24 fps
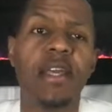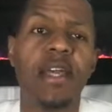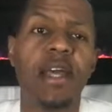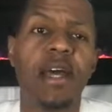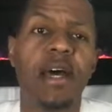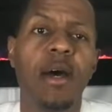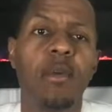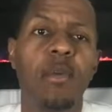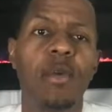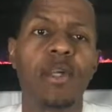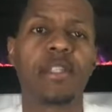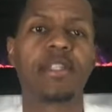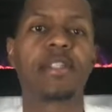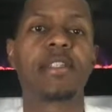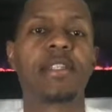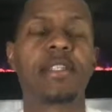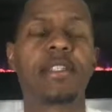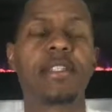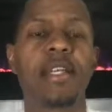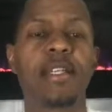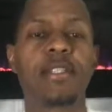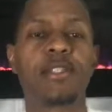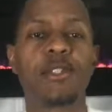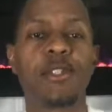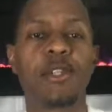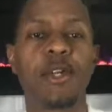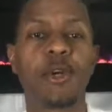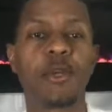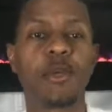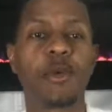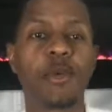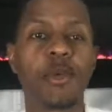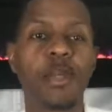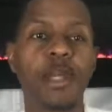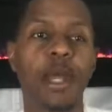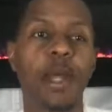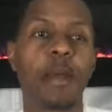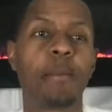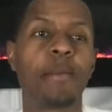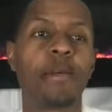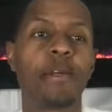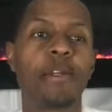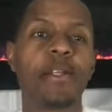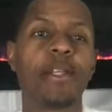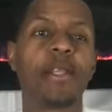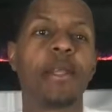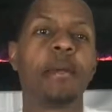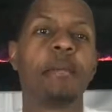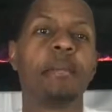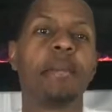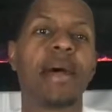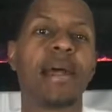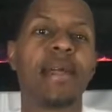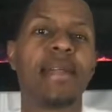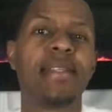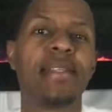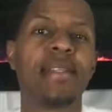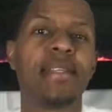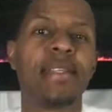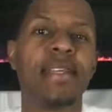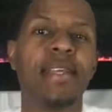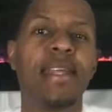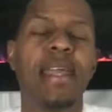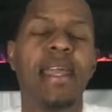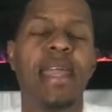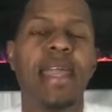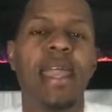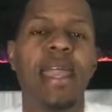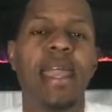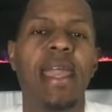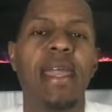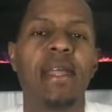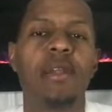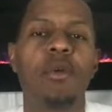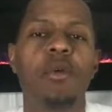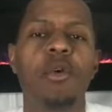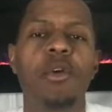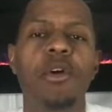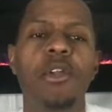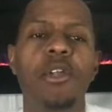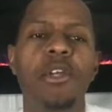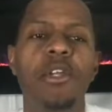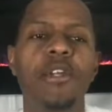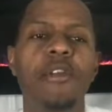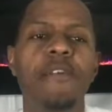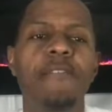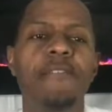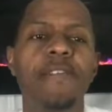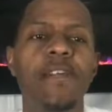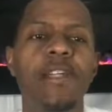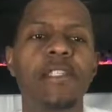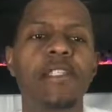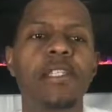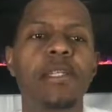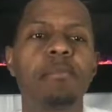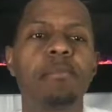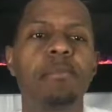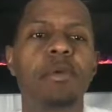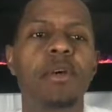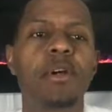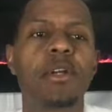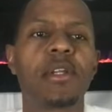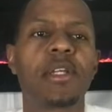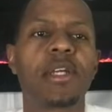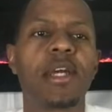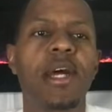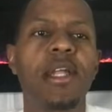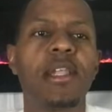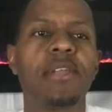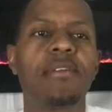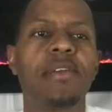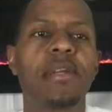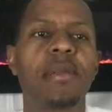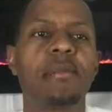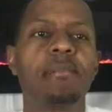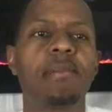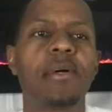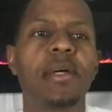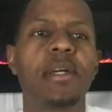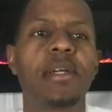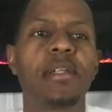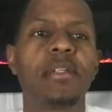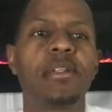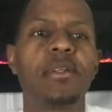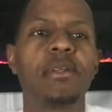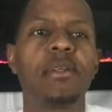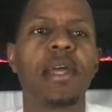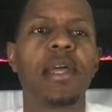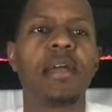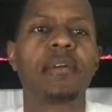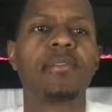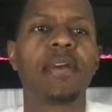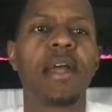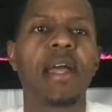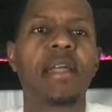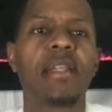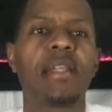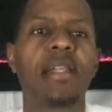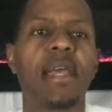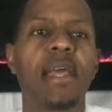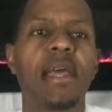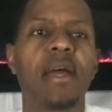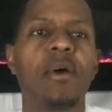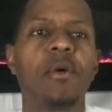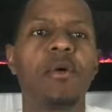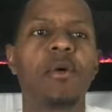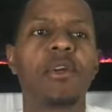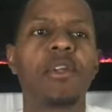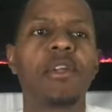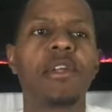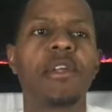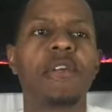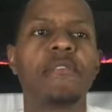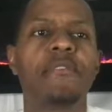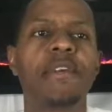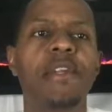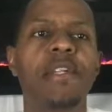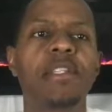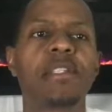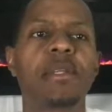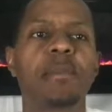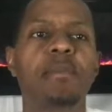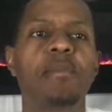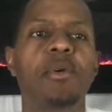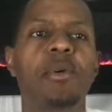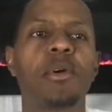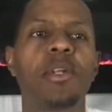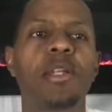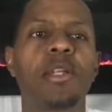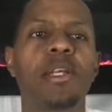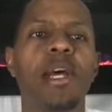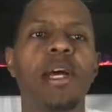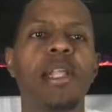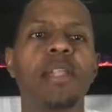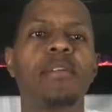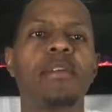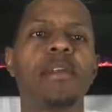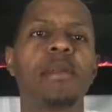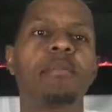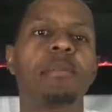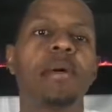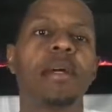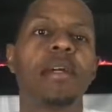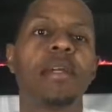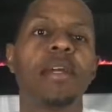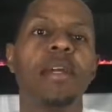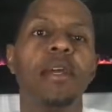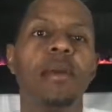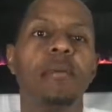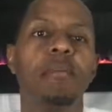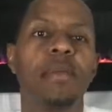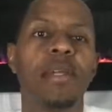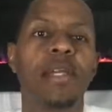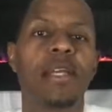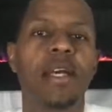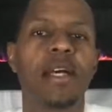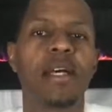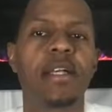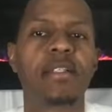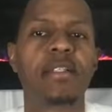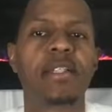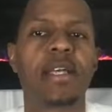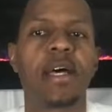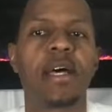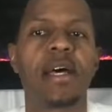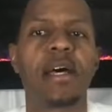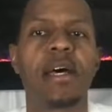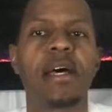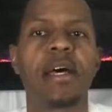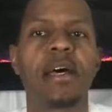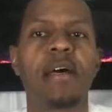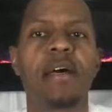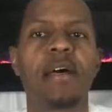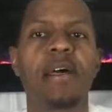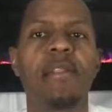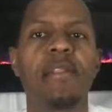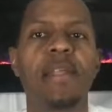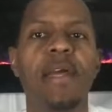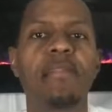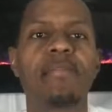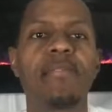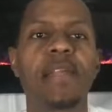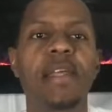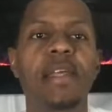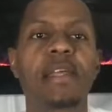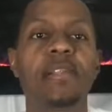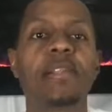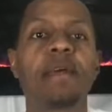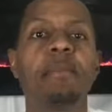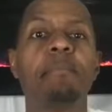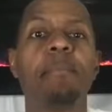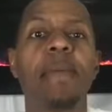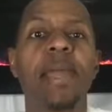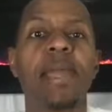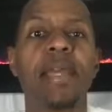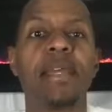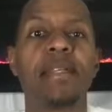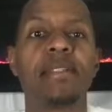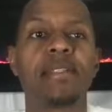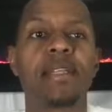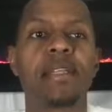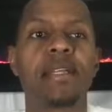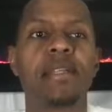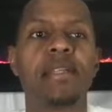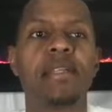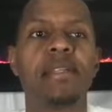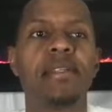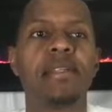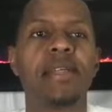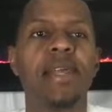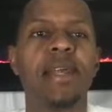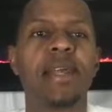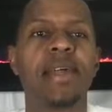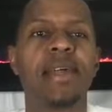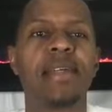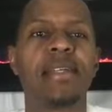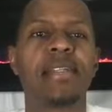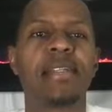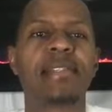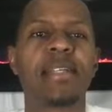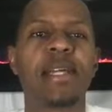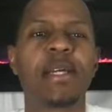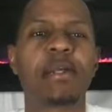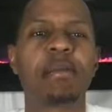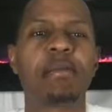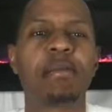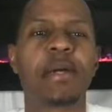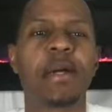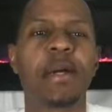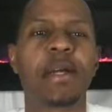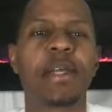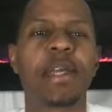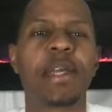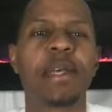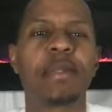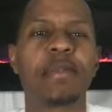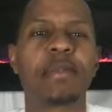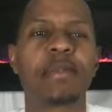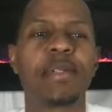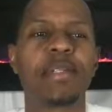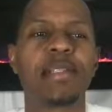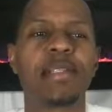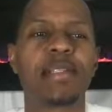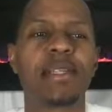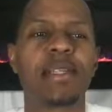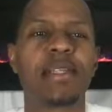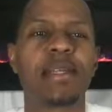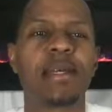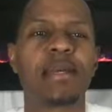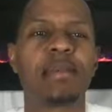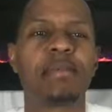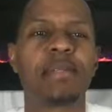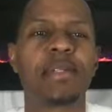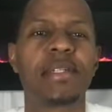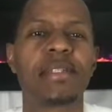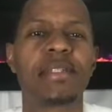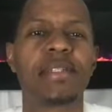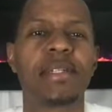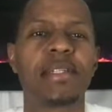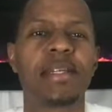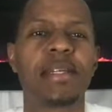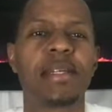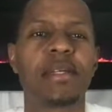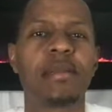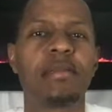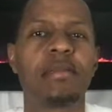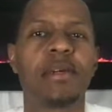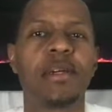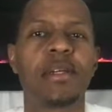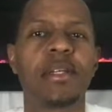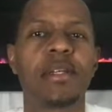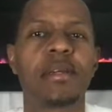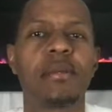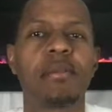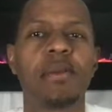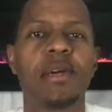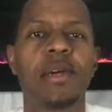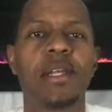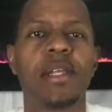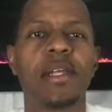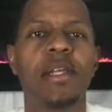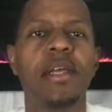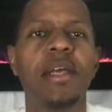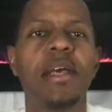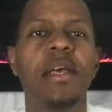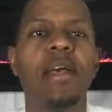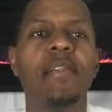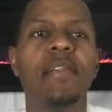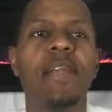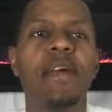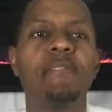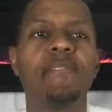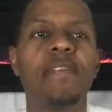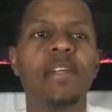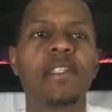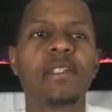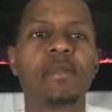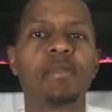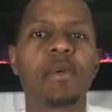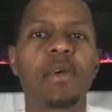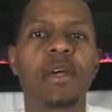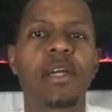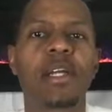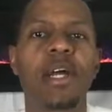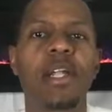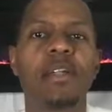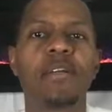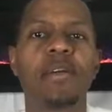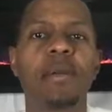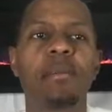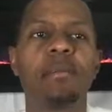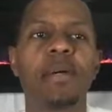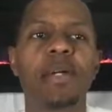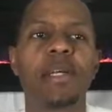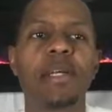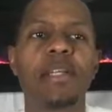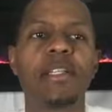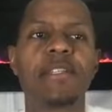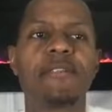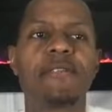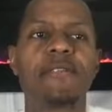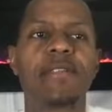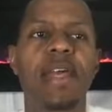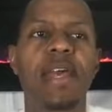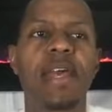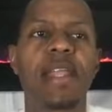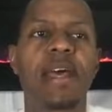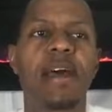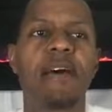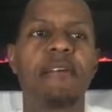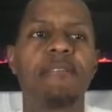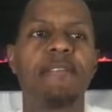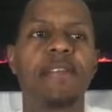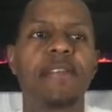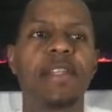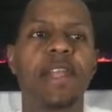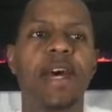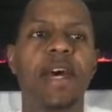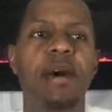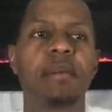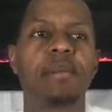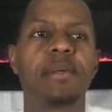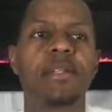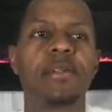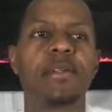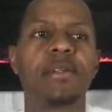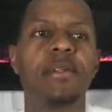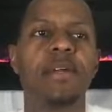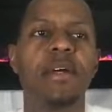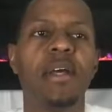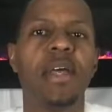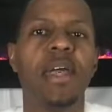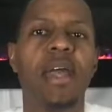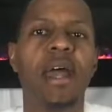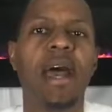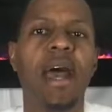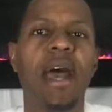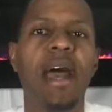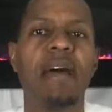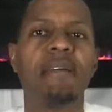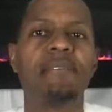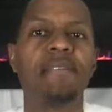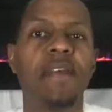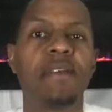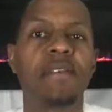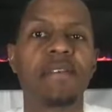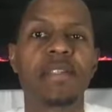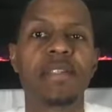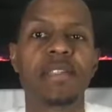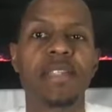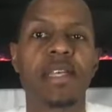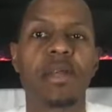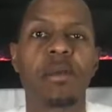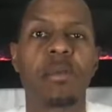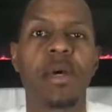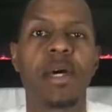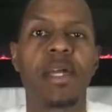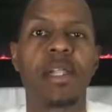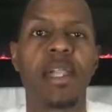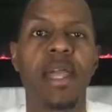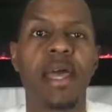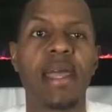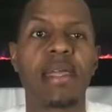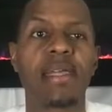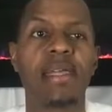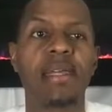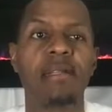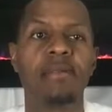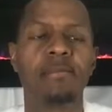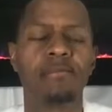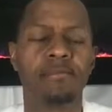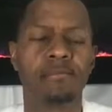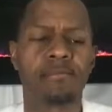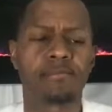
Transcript: I want to suggest you go to We Are Millionaire Minded and order your vision board coloring book. Do that right now. Order your vision board coloring book because that thing is amazing. Yeah, share the broadcast. Appreciate that. Appreciate that. Good morning. Good morning. That vision board coloring book is flat out phenomenal. I've never seen one like it.